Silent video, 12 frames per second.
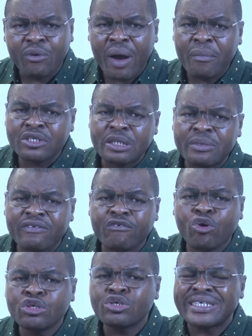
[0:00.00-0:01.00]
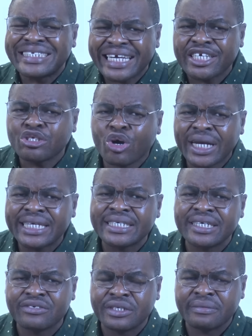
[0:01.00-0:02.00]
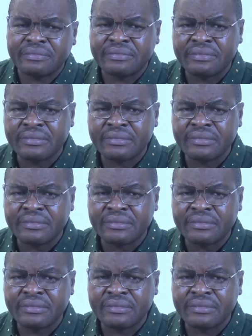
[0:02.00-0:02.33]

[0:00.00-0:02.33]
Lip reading: Why must he be going to the dirty toilet in a dream?